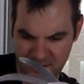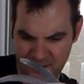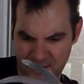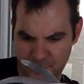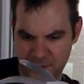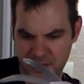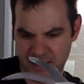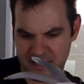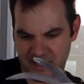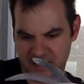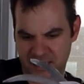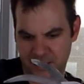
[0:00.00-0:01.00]
And when you get to
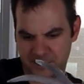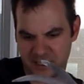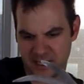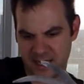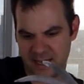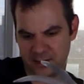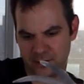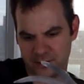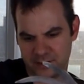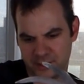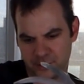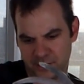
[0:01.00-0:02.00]
the tips of the
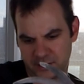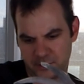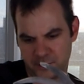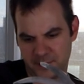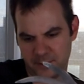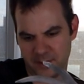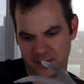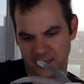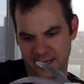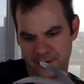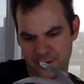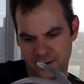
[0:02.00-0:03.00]
antlers, you want them to be a bit
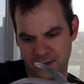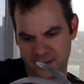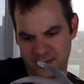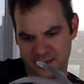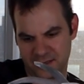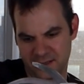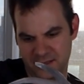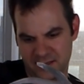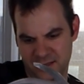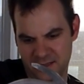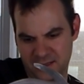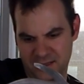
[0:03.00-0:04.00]
lighter.
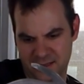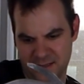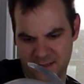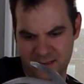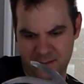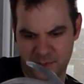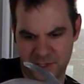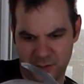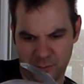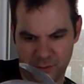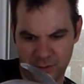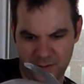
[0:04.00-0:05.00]
But
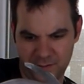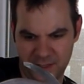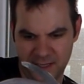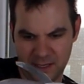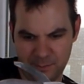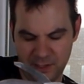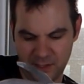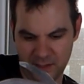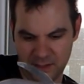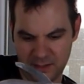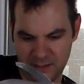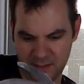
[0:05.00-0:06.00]
don't worry if you get a bit
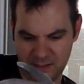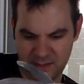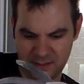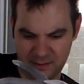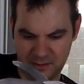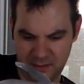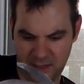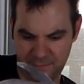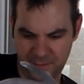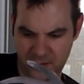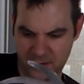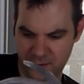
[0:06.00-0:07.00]
of
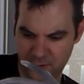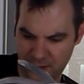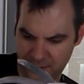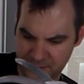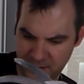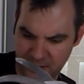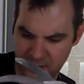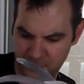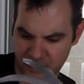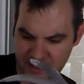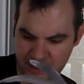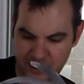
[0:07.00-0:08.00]
coffee grounds on them,
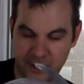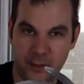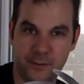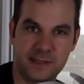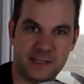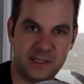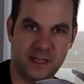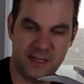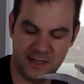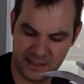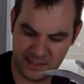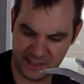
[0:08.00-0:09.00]
because you can always
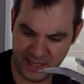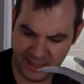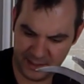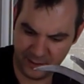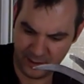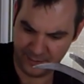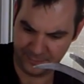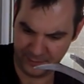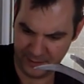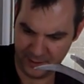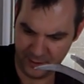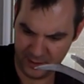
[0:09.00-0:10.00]
sand it off
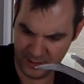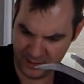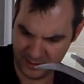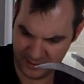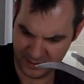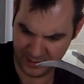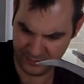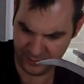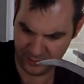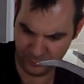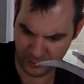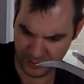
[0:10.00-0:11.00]
later to give it
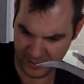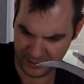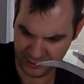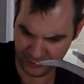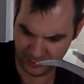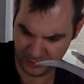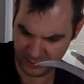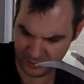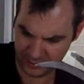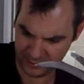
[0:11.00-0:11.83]
a more natural look.